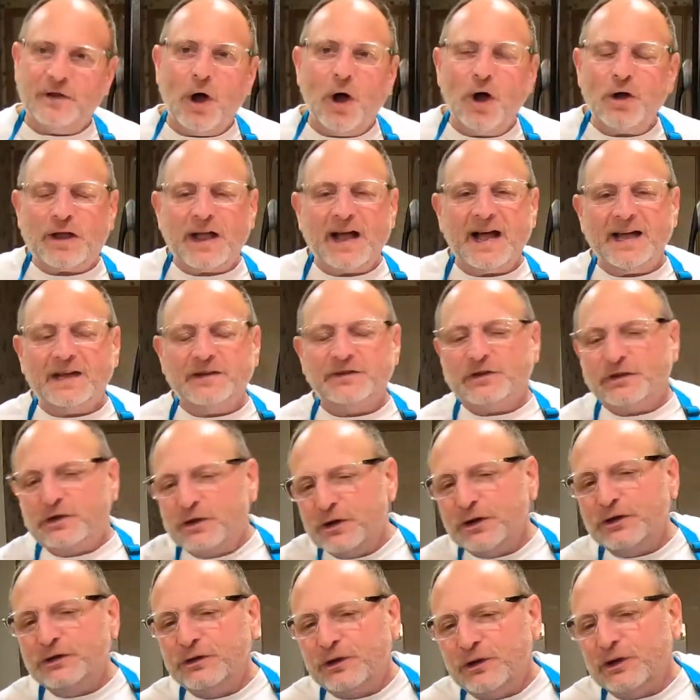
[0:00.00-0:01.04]
all kinds of
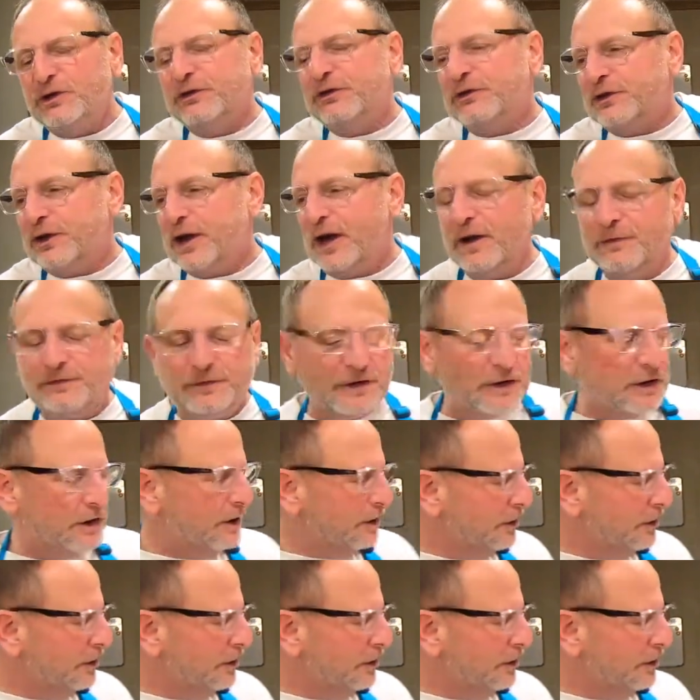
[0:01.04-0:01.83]
good stuff.